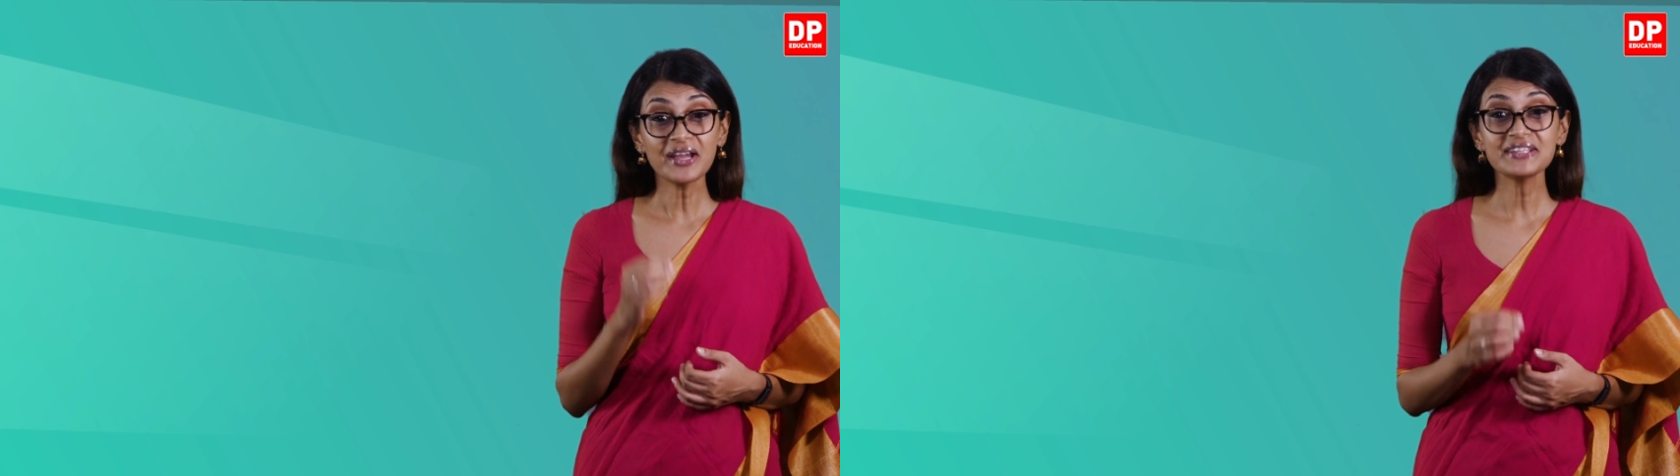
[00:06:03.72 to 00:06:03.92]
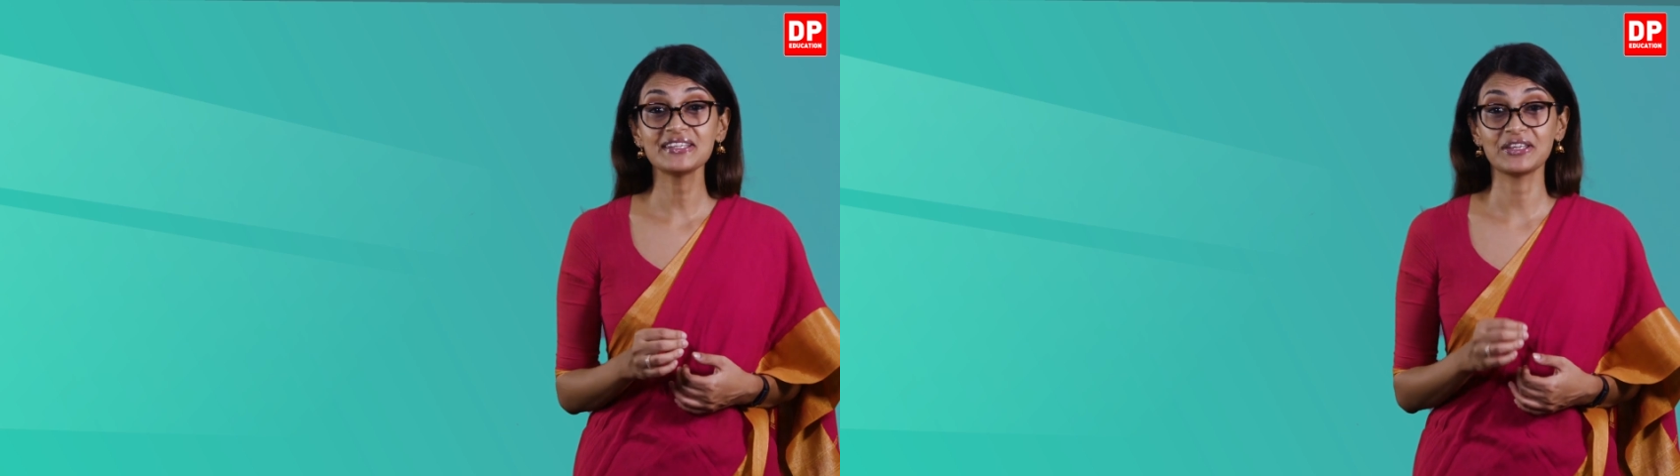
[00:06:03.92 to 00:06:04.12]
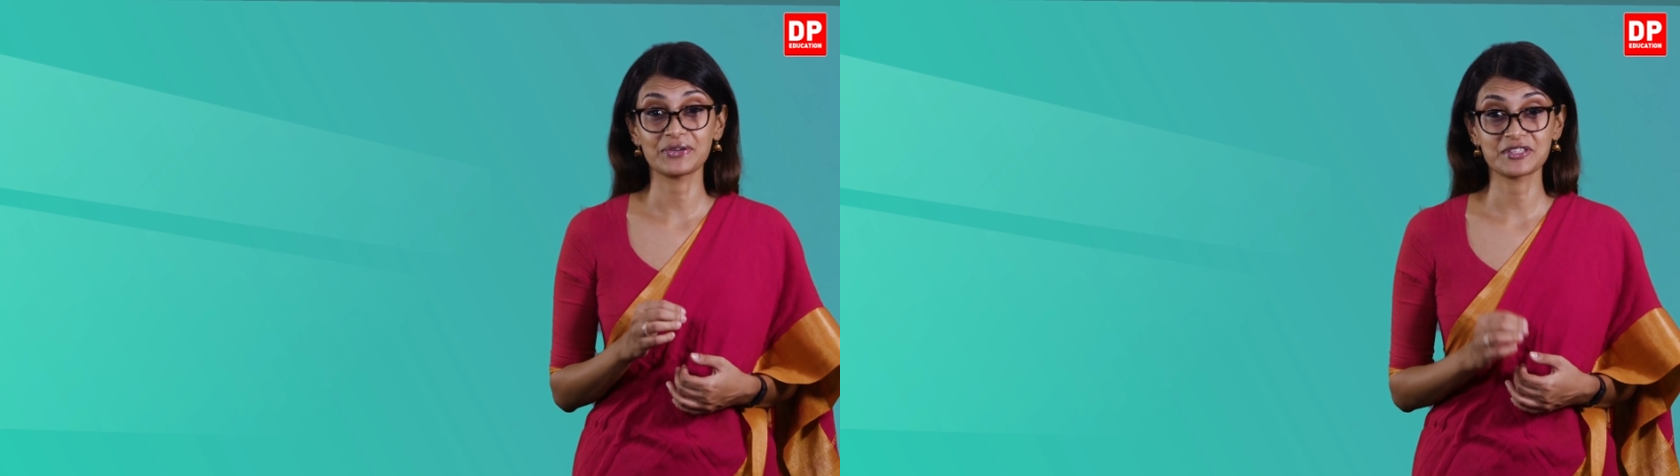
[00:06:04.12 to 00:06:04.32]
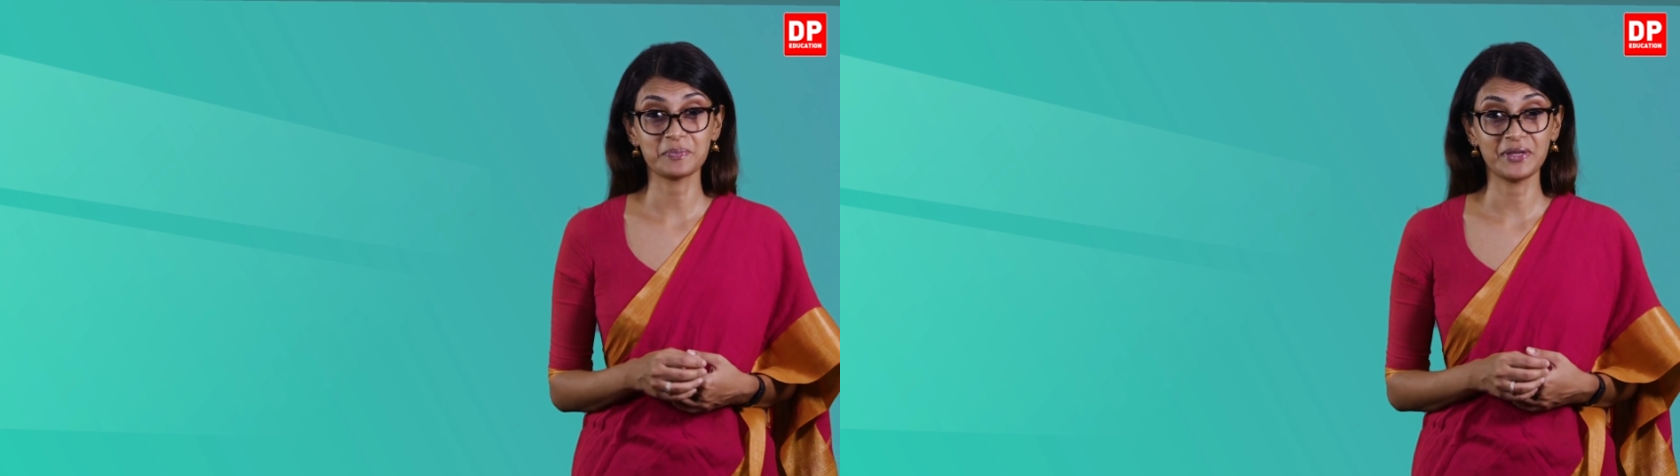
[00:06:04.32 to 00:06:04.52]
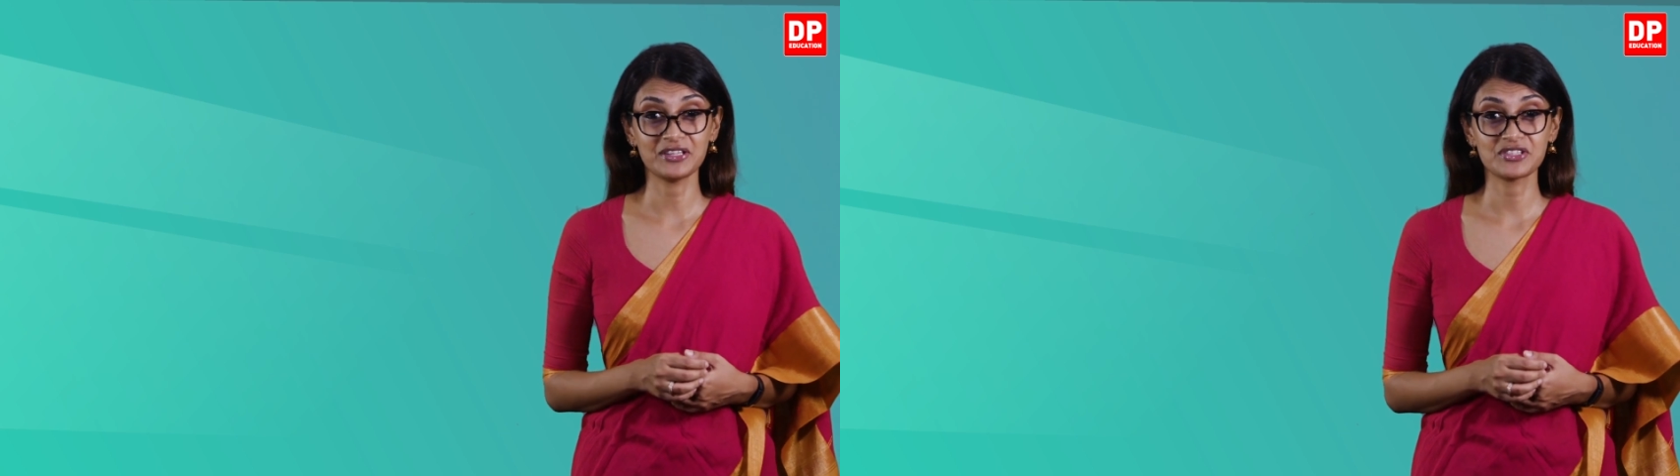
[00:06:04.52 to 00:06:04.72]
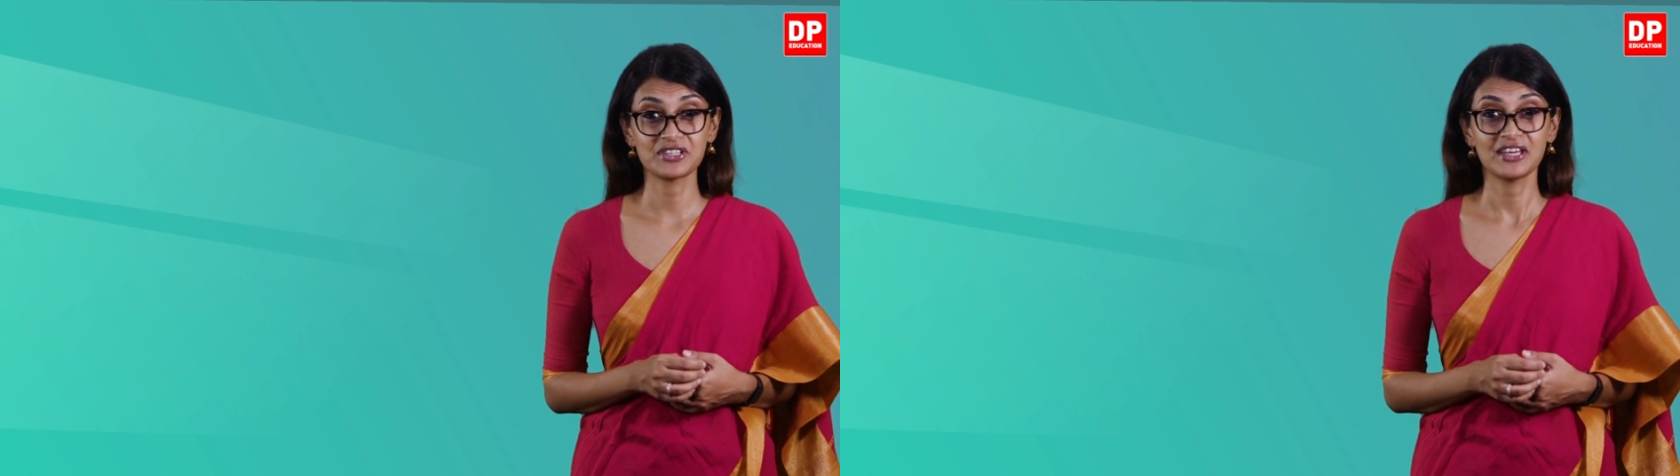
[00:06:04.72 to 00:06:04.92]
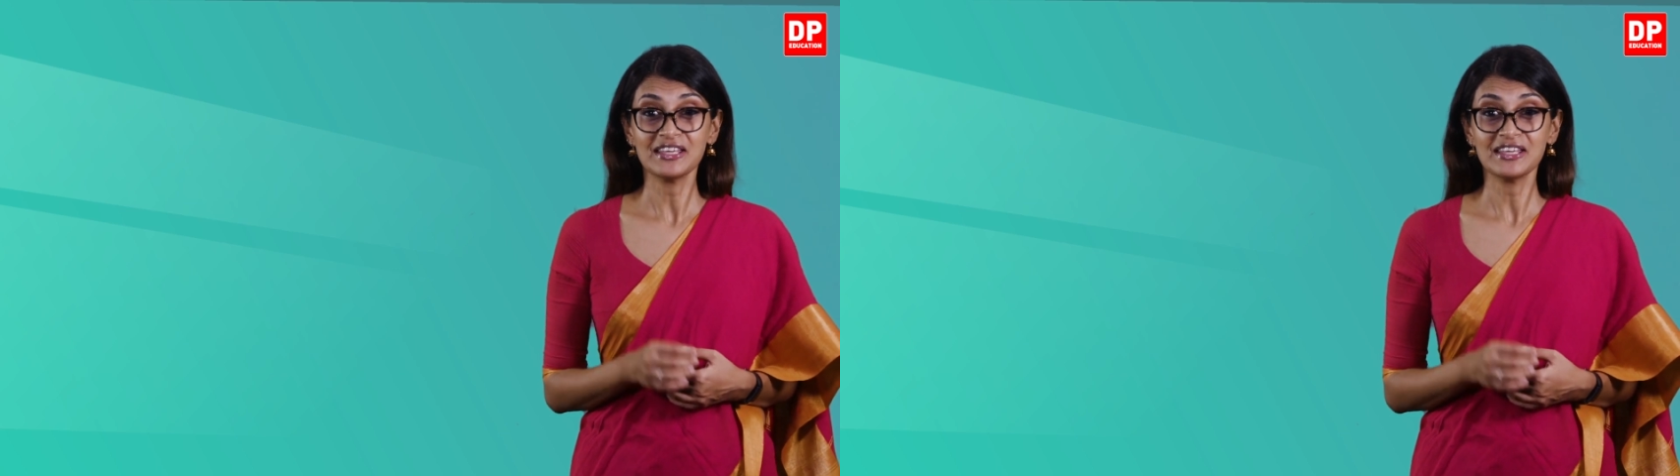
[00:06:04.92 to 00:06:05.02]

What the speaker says: writing your speech,